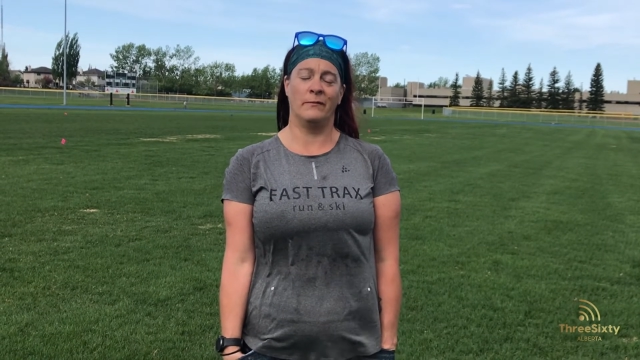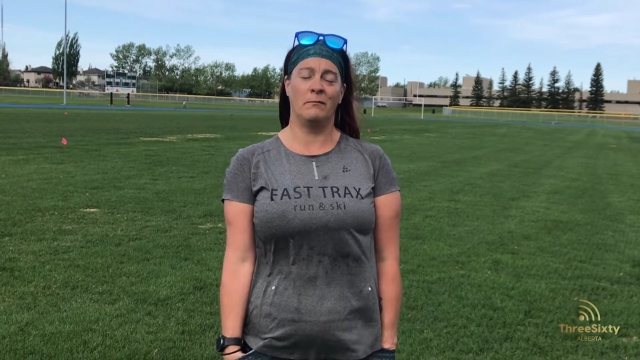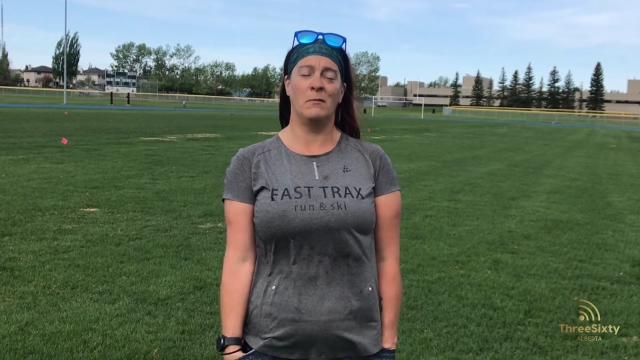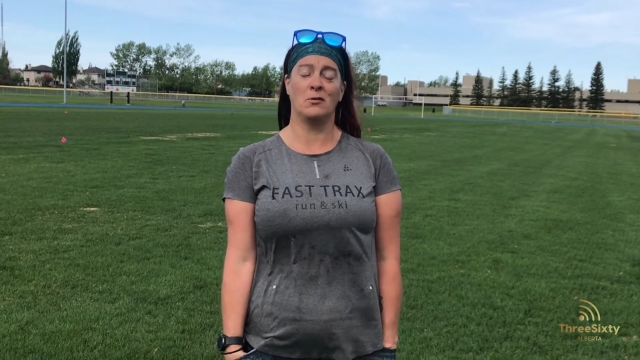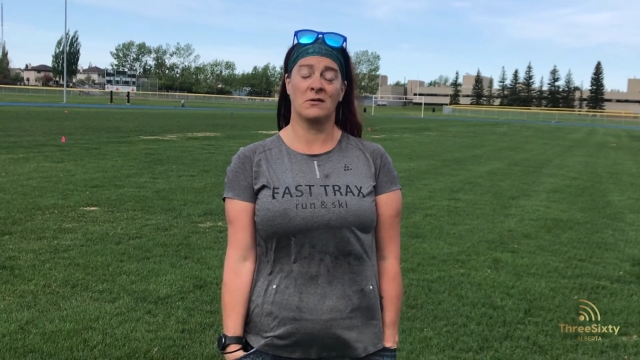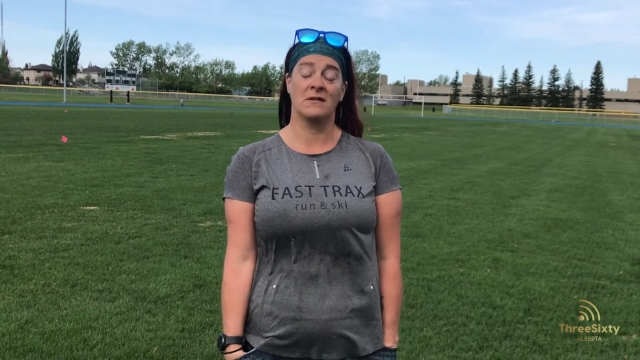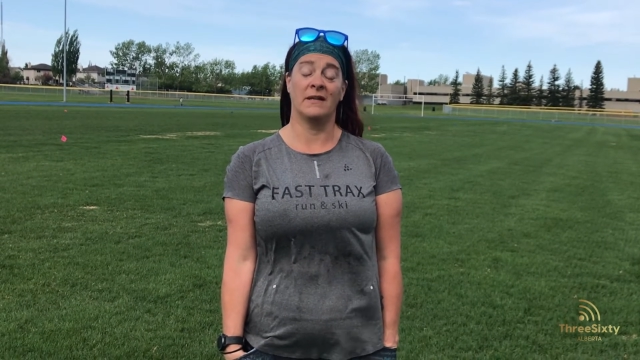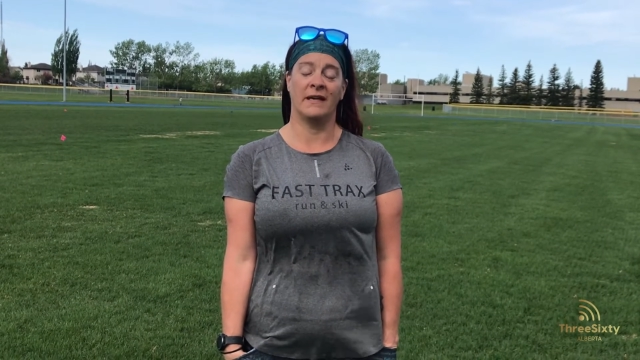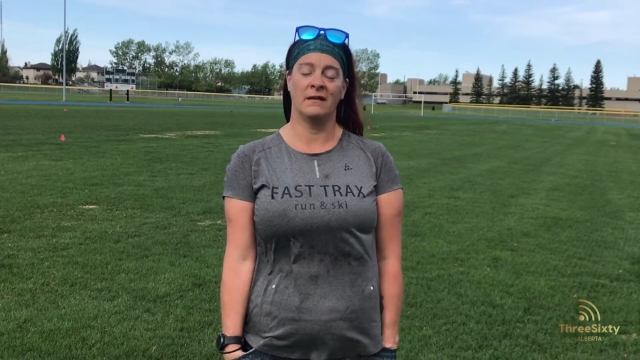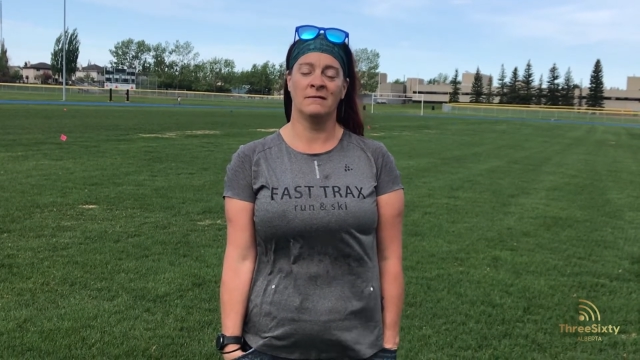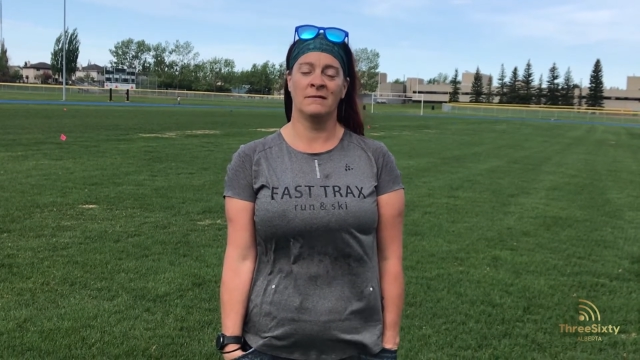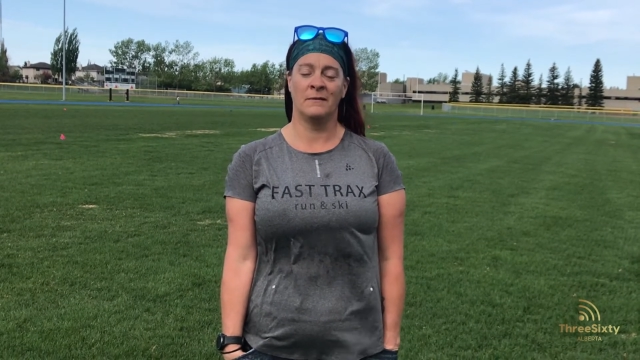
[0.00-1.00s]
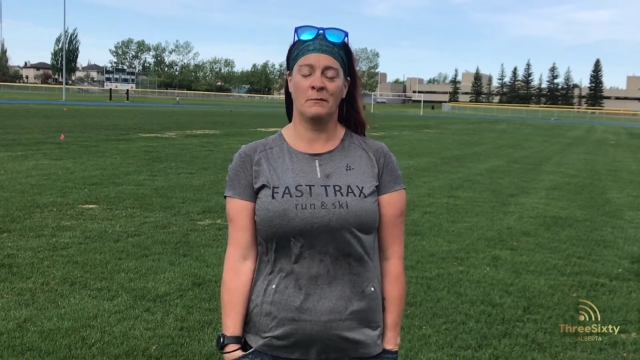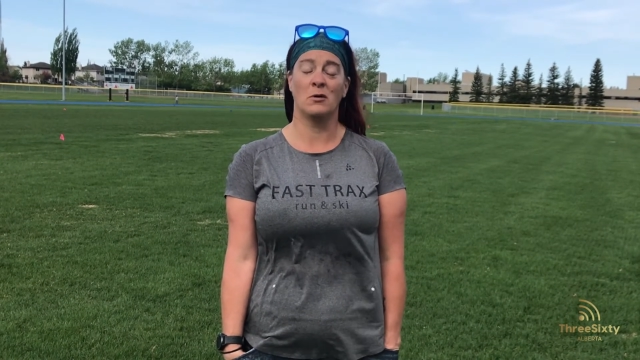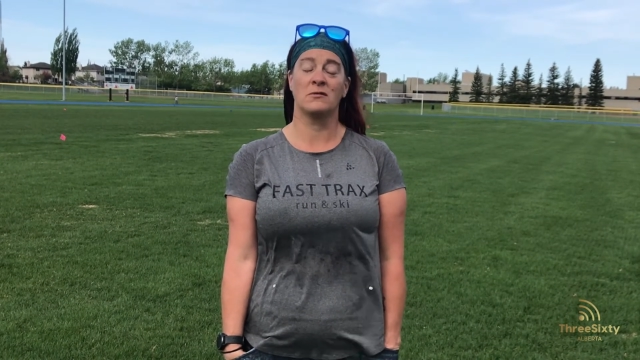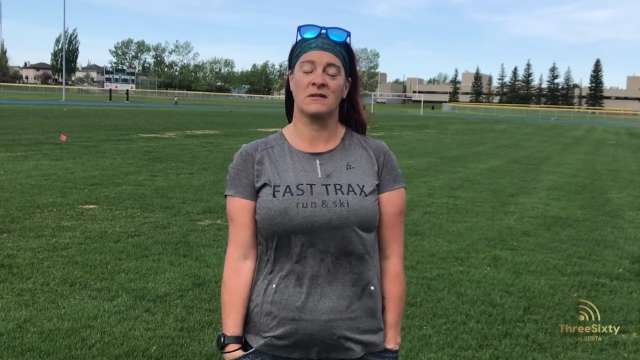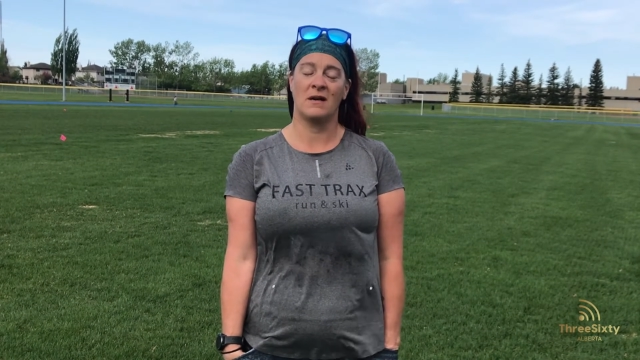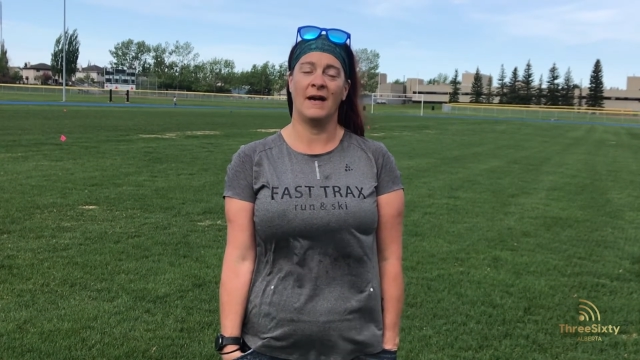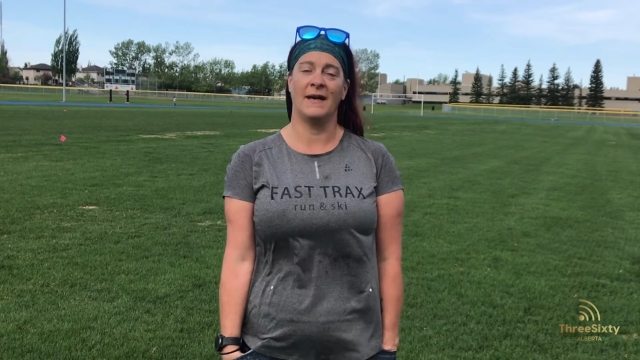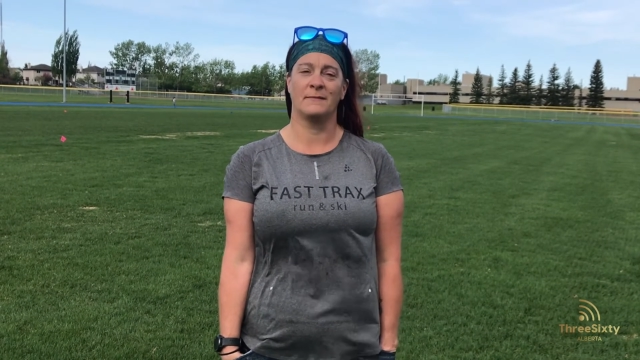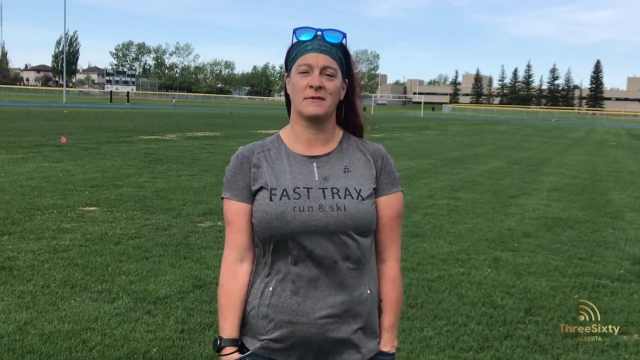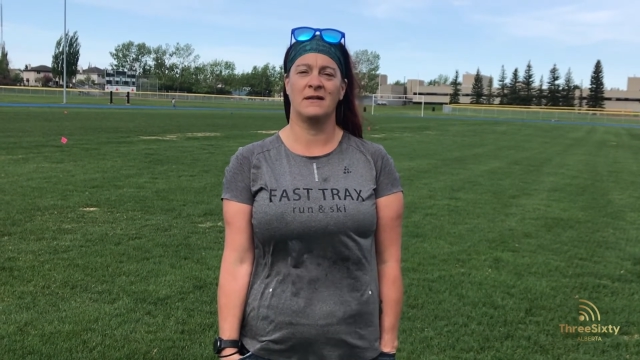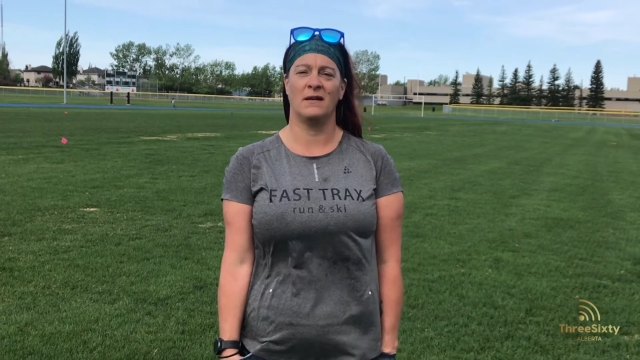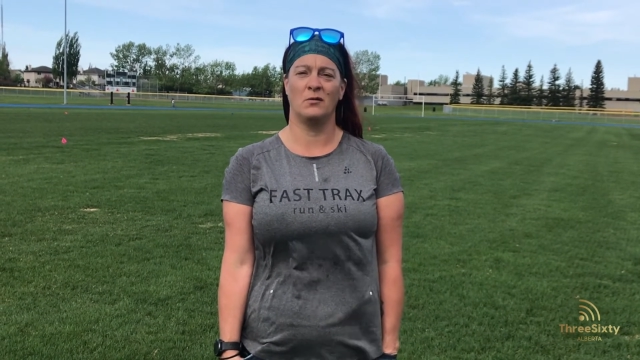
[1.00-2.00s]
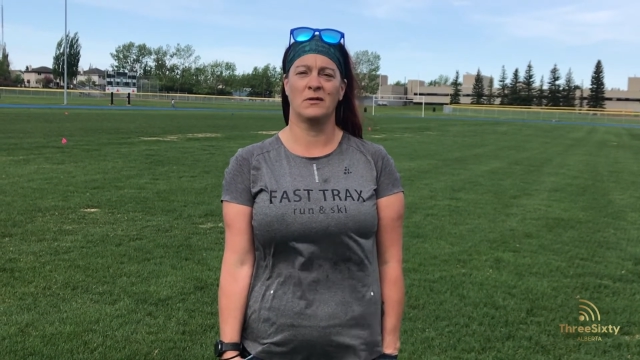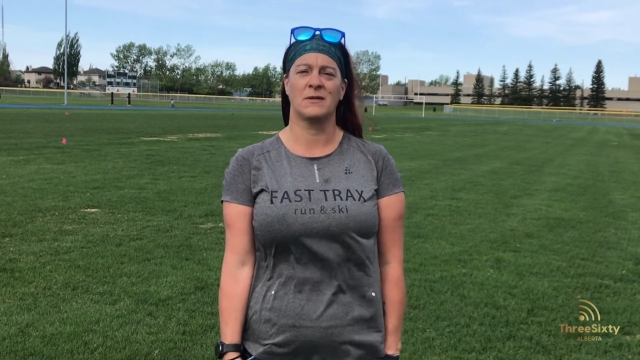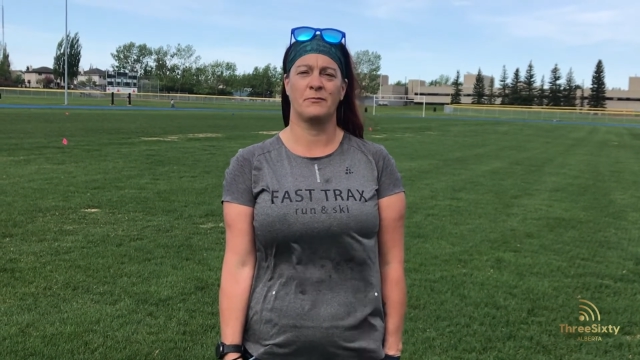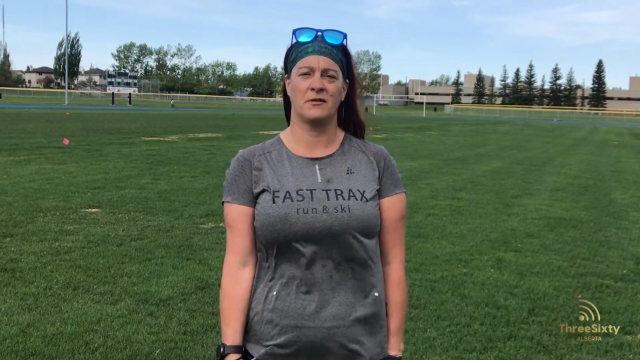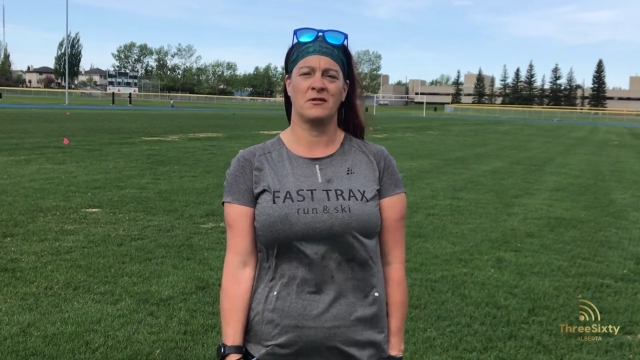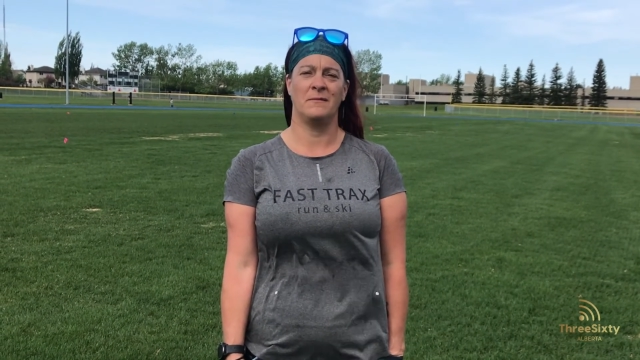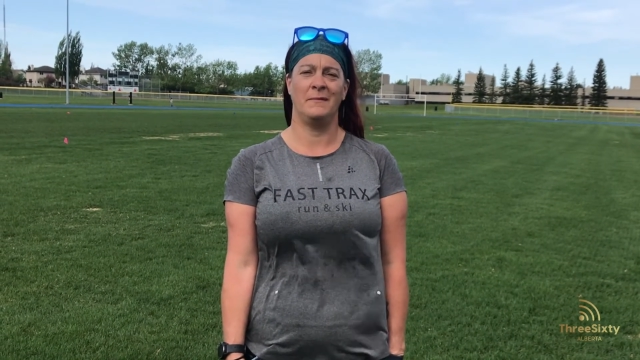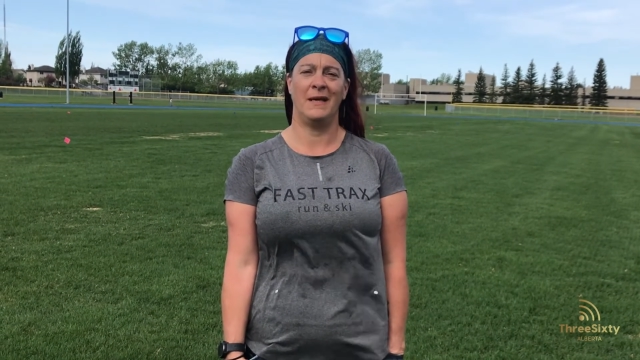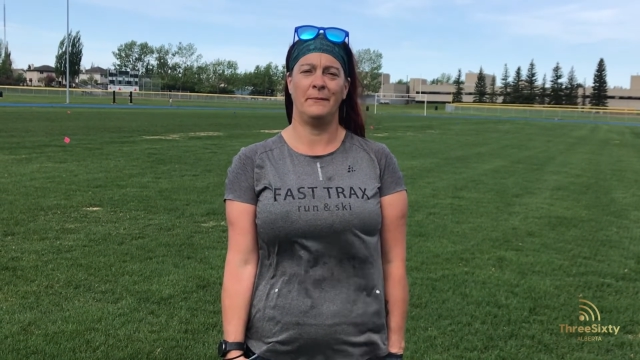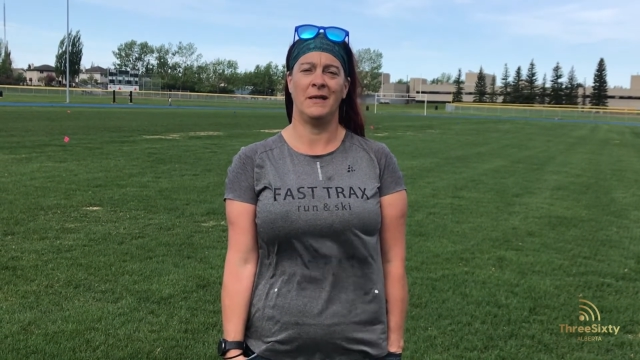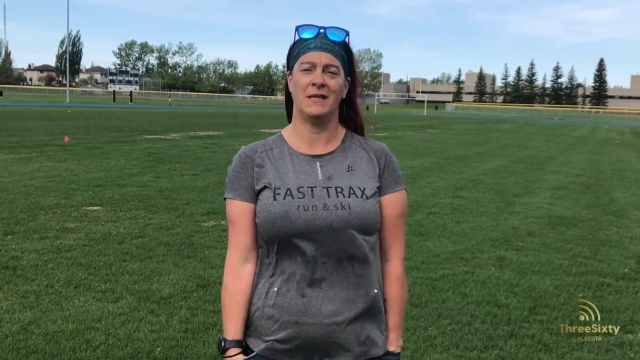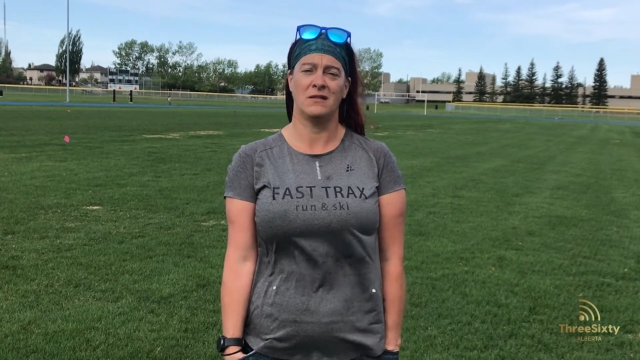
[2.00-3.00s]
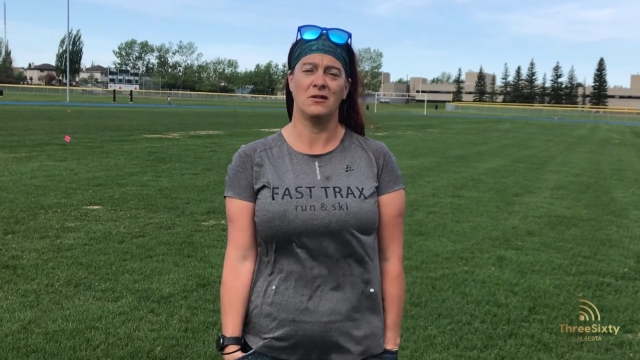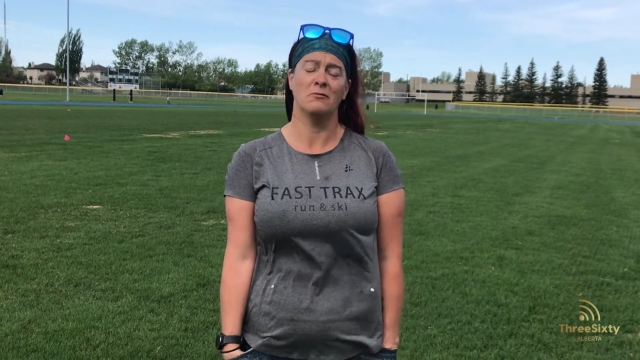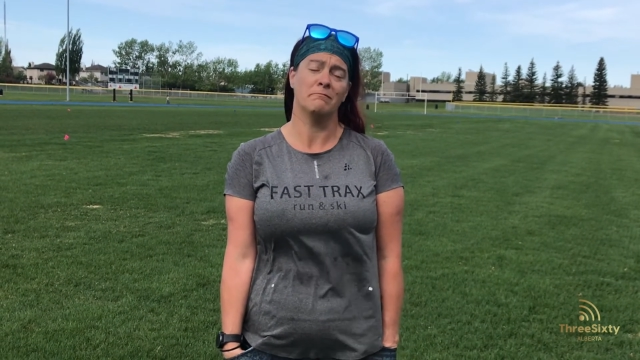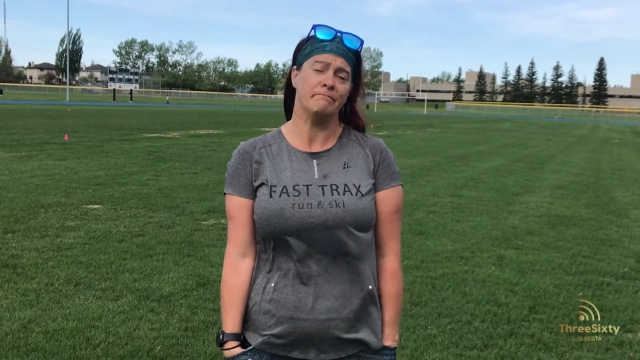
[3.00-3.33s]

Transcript: most times they'll whisper to me too.